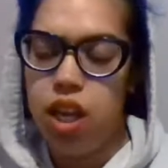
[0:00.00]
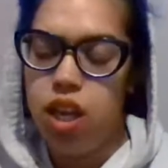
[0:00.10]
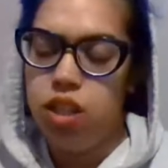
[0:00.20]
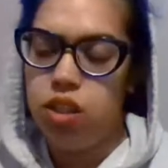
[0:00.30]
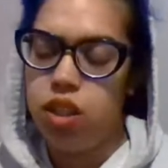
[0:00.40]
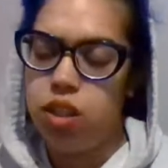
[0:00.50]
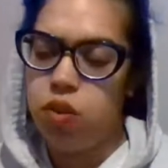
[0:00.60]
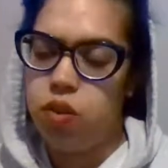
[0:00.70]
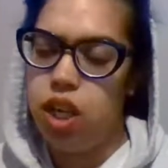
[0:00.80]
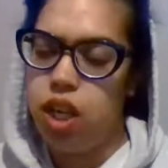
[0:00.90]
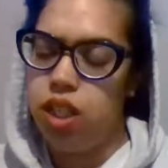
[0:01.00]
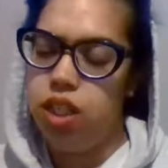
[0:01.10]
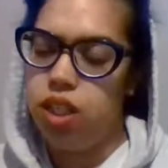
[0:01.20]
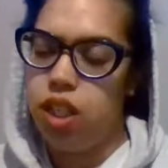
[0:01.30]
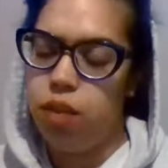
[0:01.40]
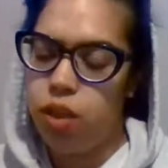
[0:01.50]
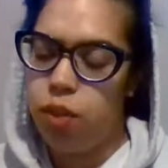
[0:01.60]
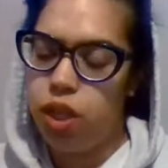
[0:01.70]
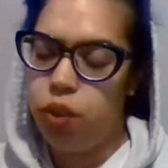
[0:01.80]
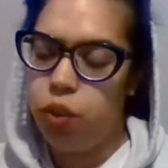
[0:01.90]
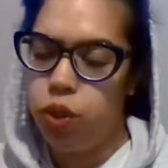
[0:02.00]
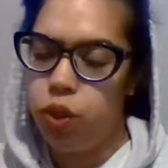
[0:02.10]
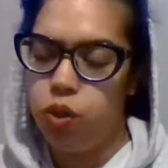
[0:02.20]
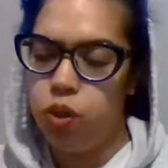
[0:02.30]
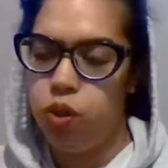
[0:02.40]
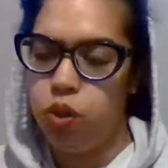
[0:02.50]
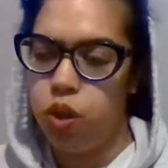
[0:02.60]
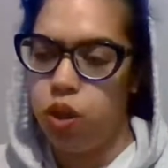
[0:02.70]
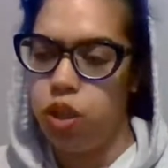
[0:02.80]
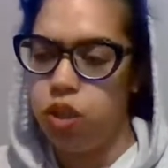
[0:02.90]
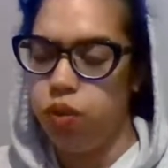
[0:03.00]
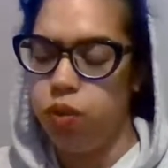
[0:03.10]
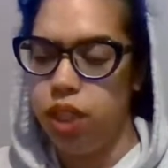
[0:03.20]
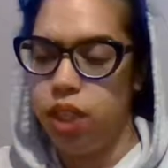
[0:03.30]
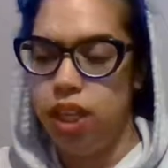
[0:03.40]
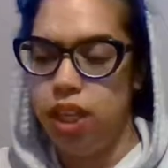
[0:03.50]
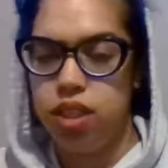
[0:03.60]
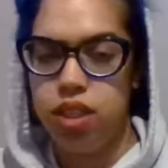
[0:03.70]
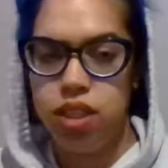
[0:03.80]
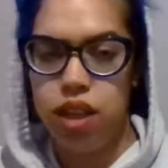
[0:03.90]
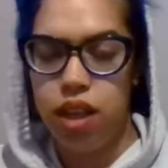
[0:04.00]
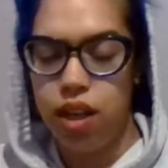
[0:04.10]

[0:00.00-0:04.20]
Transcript: So let's go ahead and see. I'm going to pull out 3 oracle cards from the Isis